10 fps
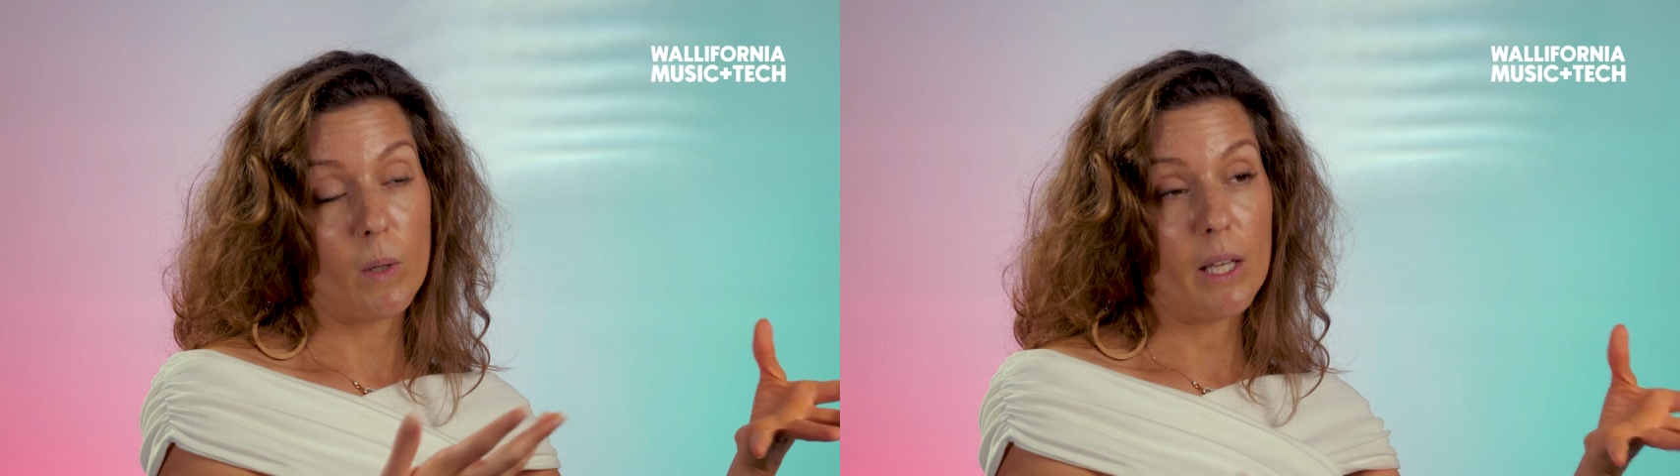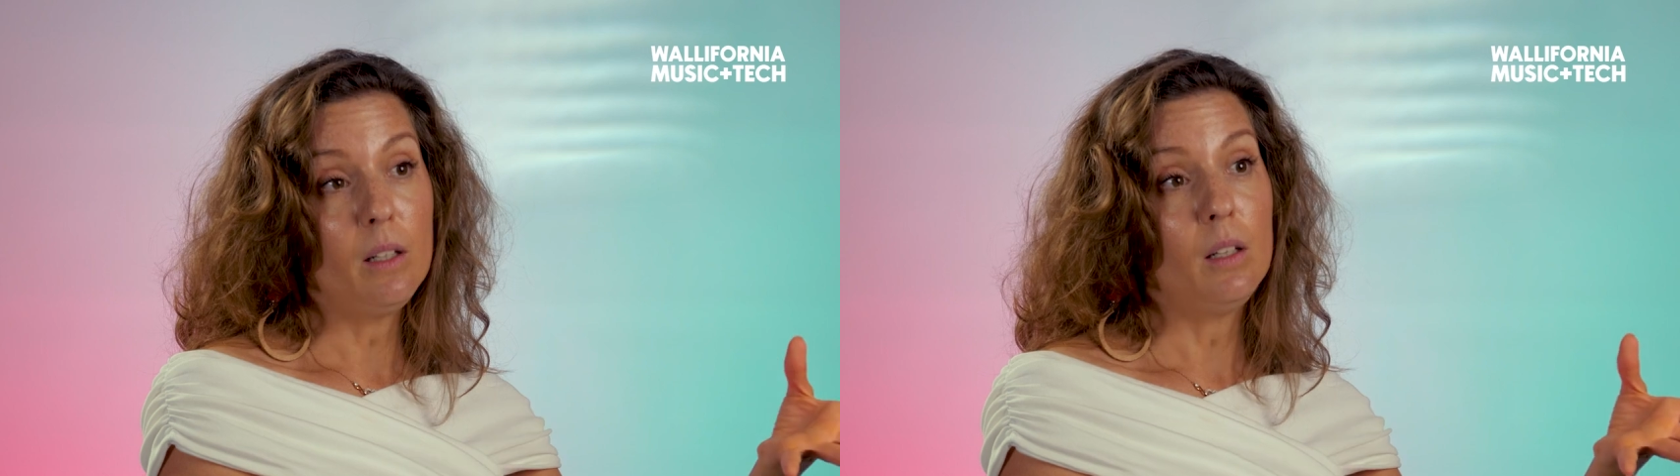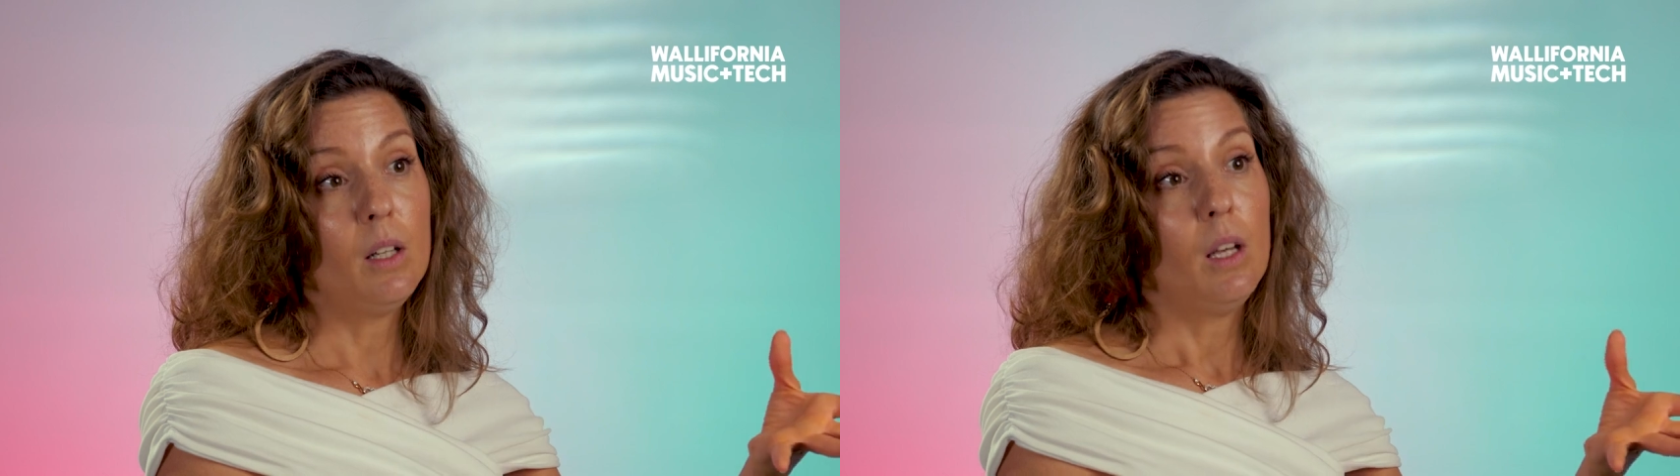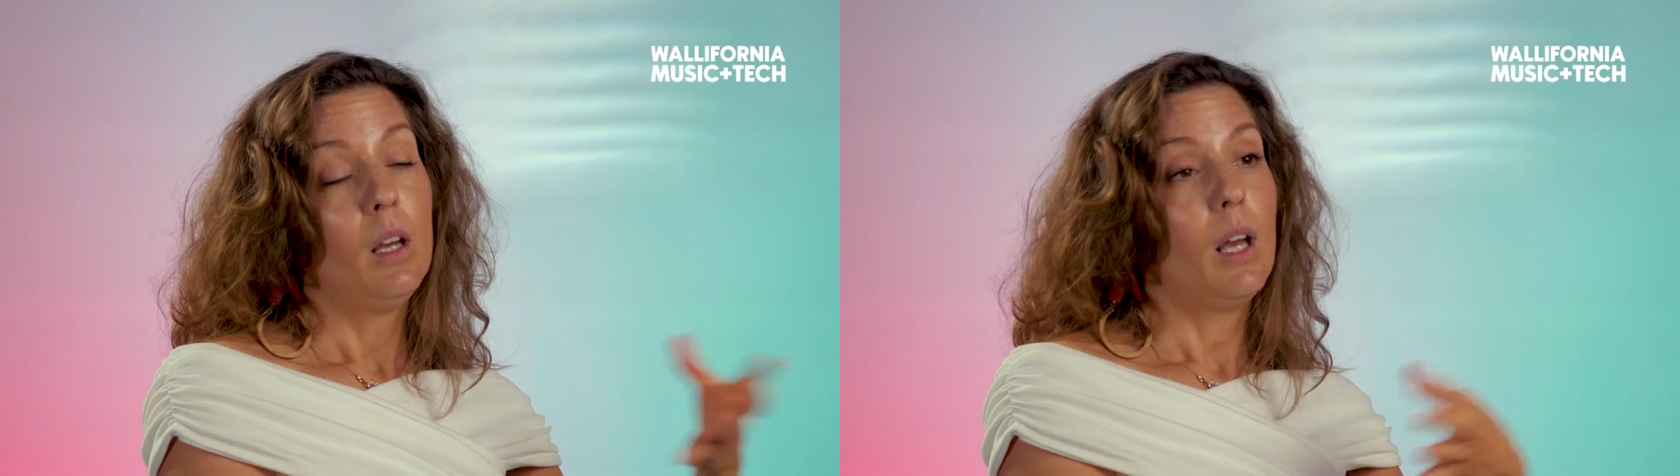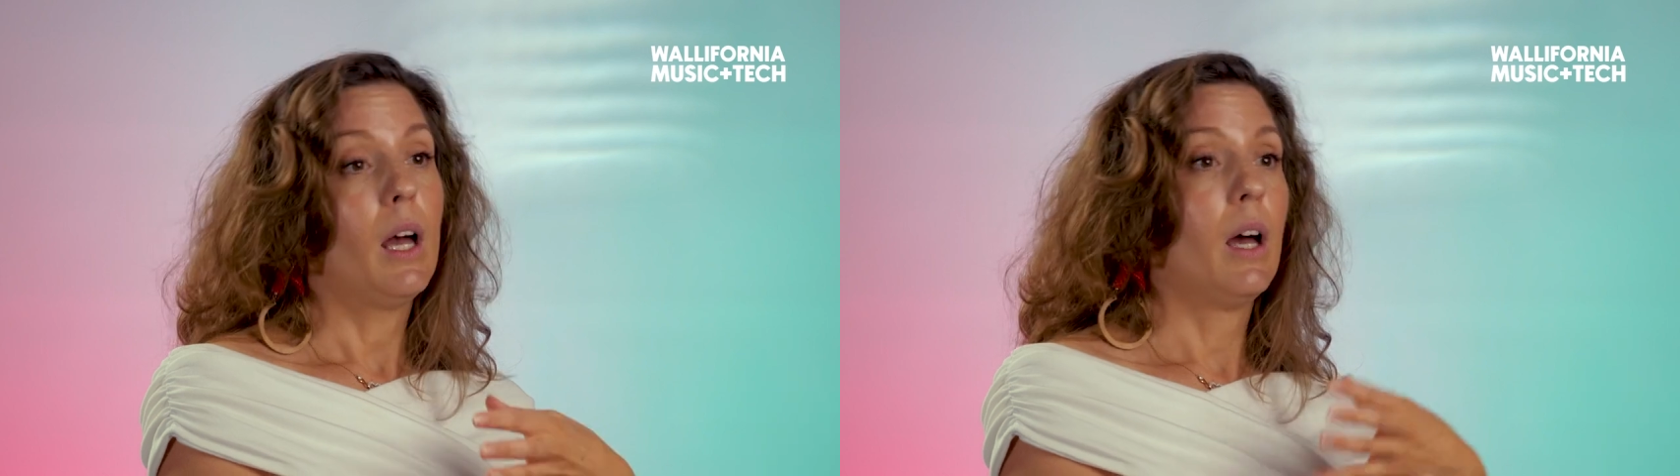way,
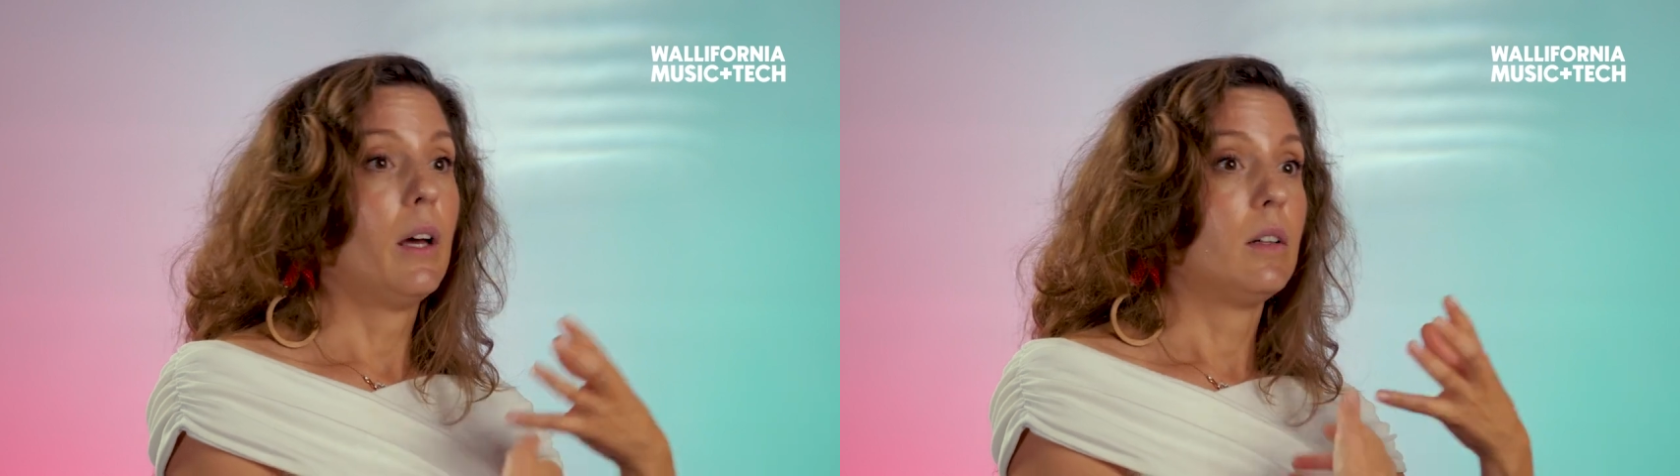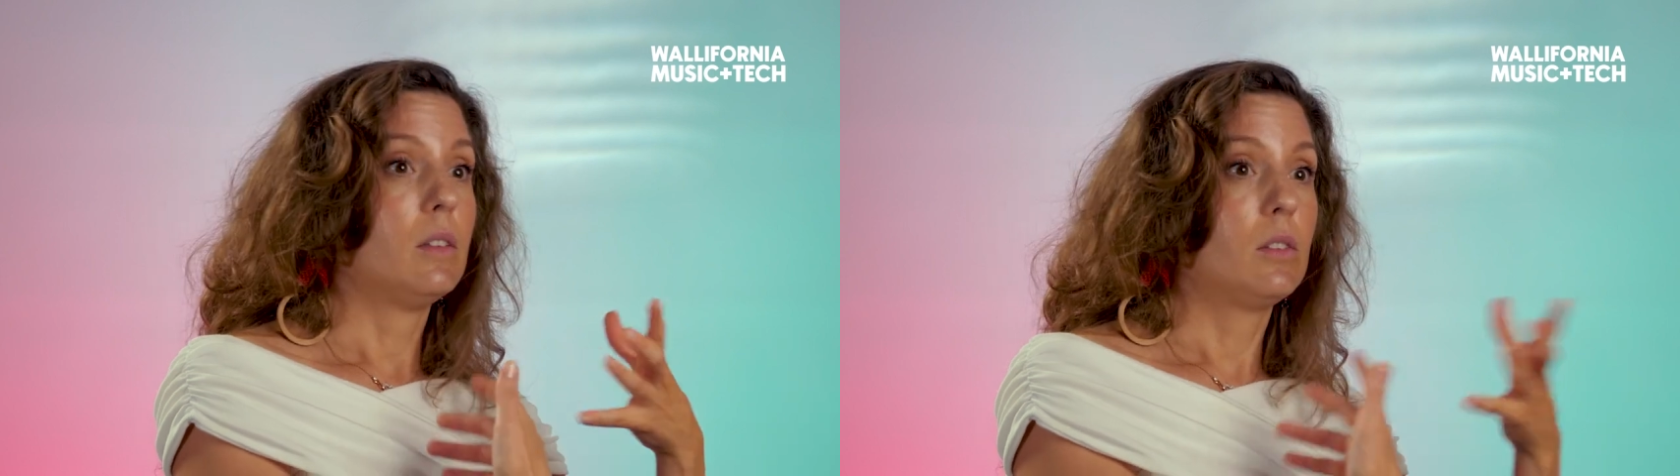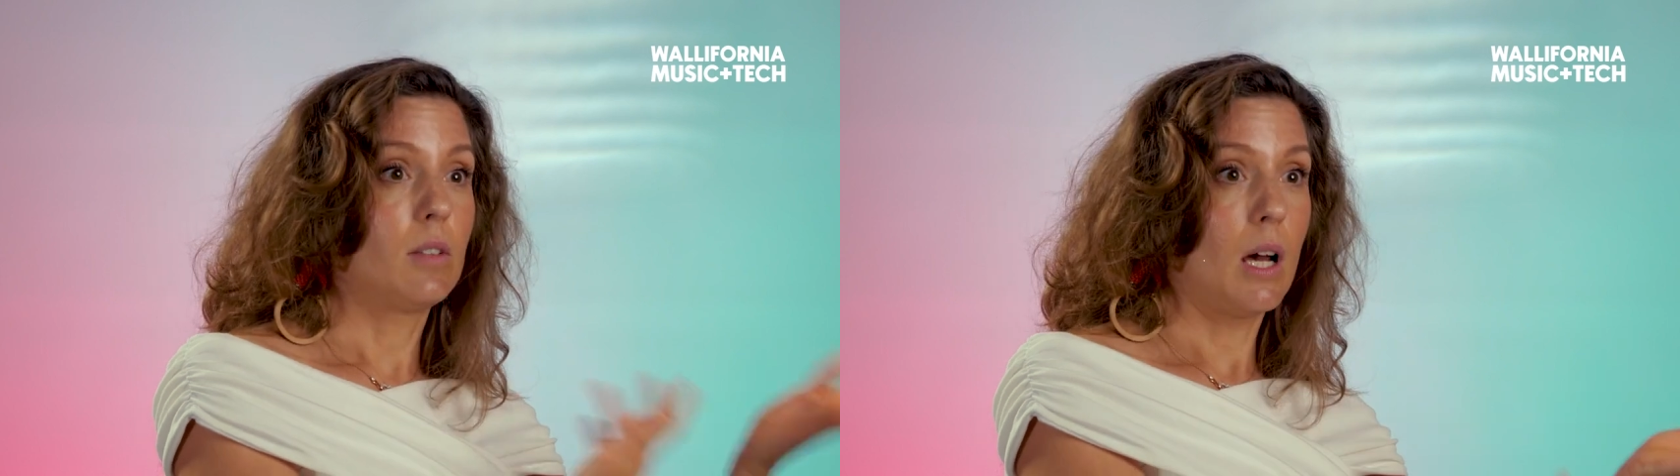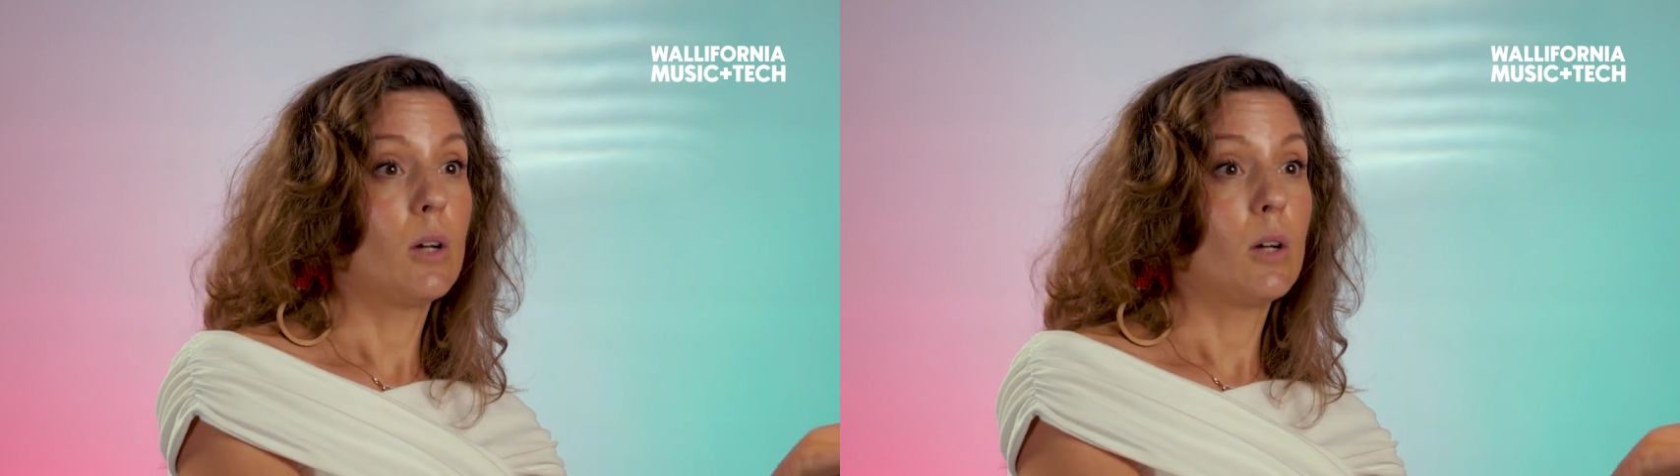and